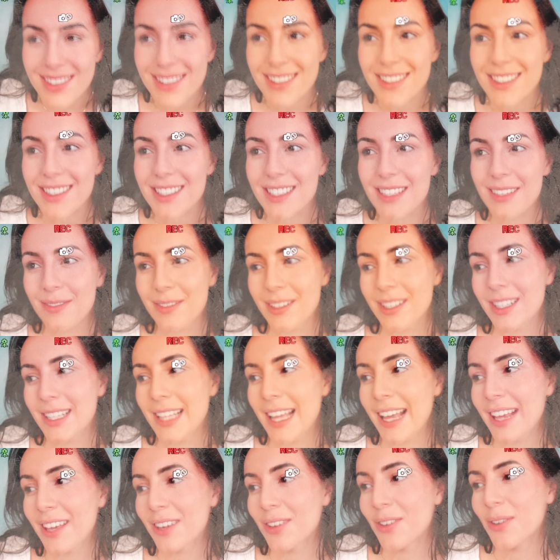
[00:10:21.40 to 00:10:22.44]
to feel
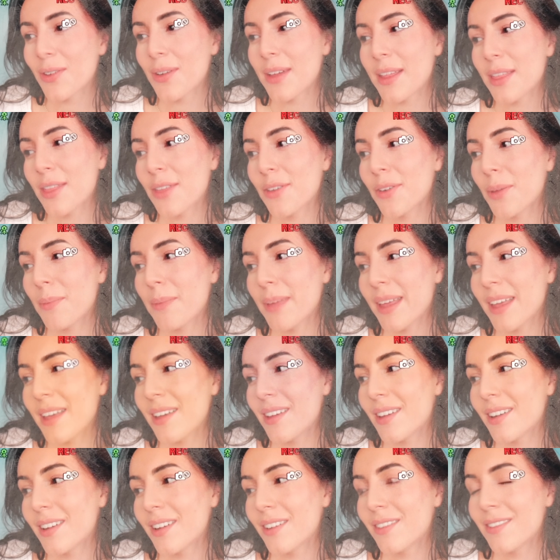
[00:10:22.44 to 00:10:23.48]
like you're going through a bit
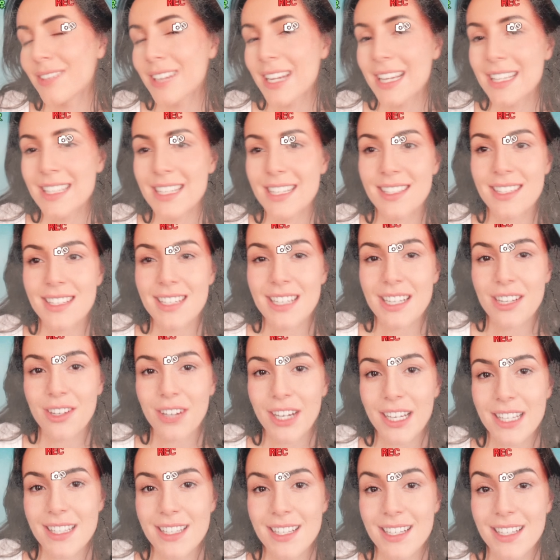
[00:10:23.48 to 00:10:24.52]
of an identity
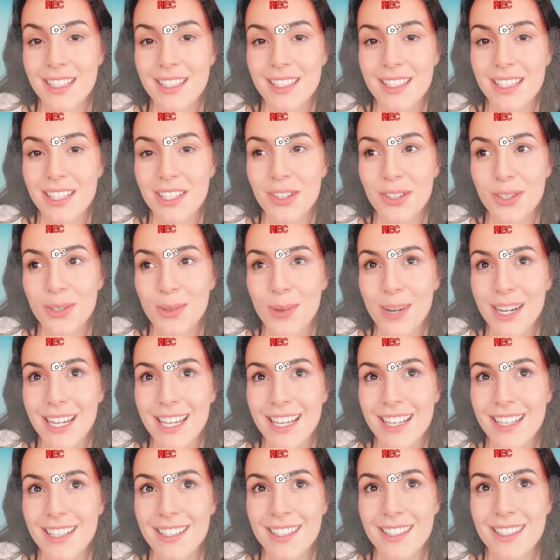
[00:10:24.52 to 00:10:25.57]
crisis in your
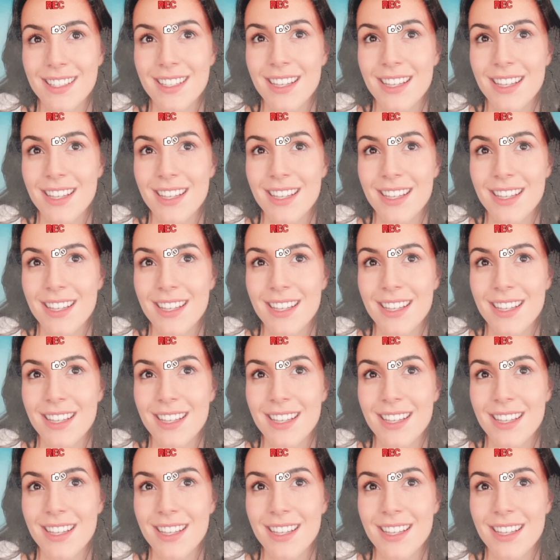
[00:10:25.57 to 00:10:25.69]
20s.